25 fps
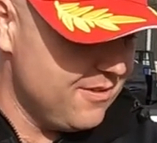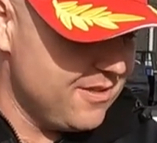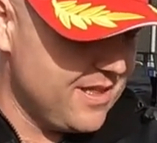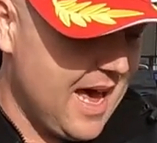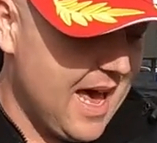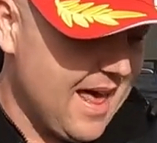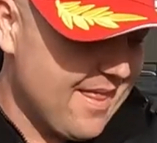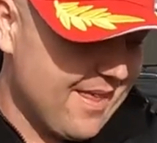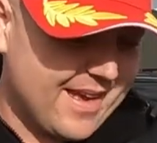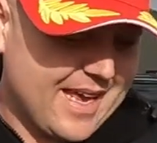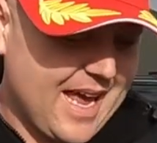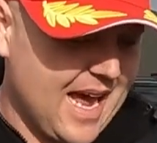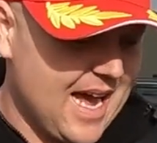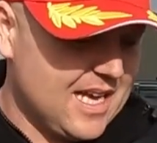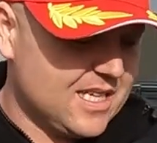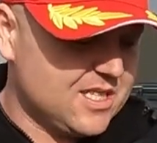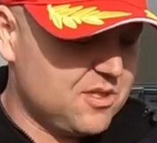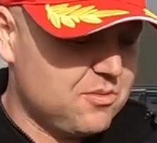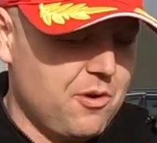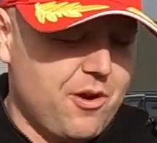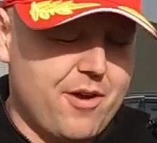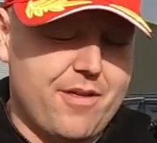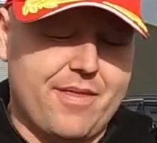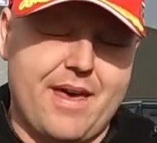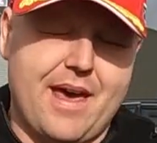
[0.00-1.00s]
The other cars
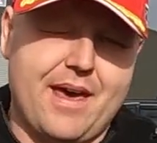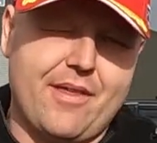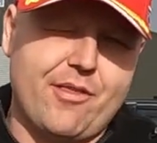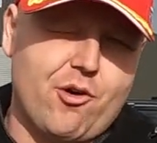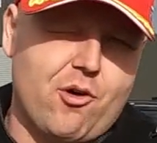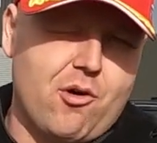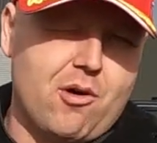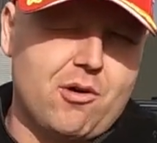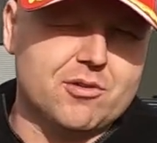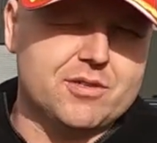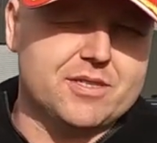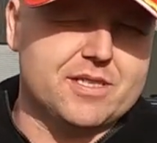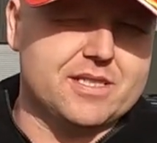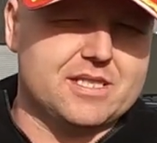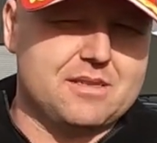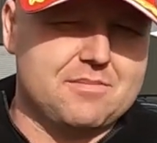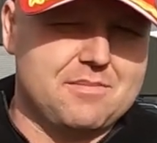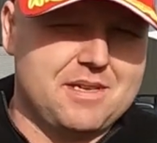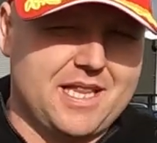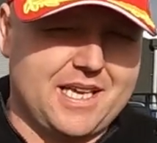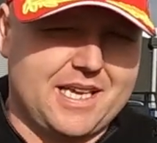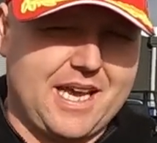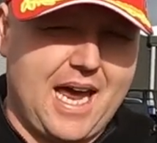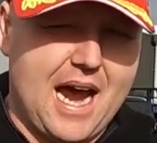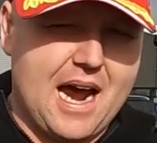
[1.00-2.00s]
weren't, they had the oil system
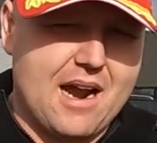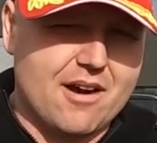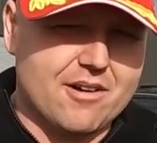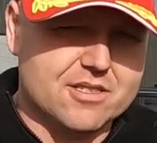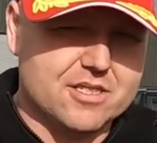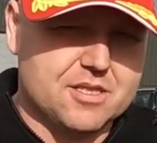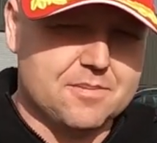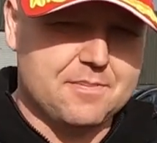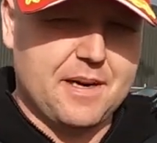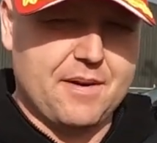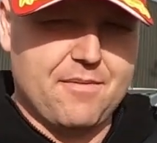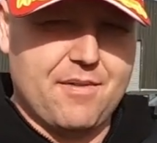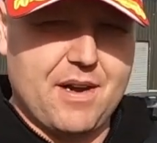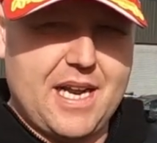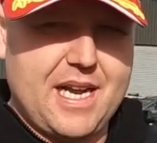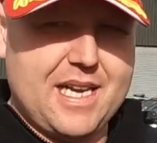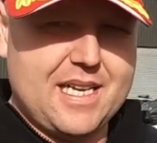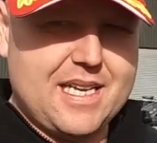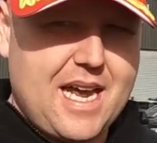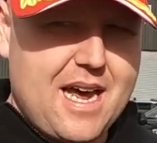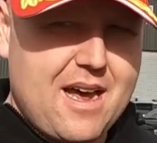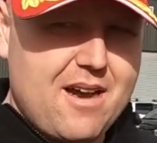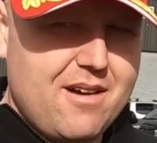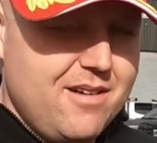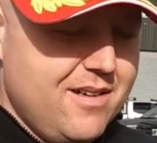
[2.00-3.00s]
in the car, it was a bit of a letdown.